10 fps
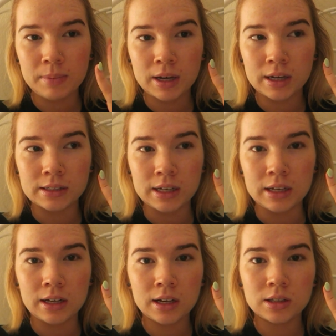because
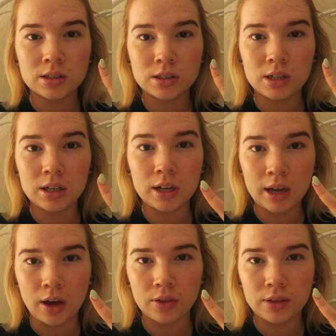eating
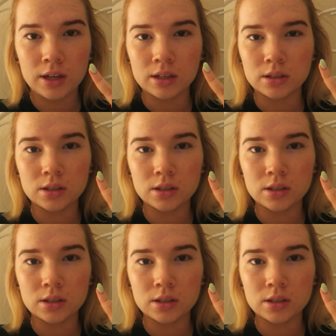healthy is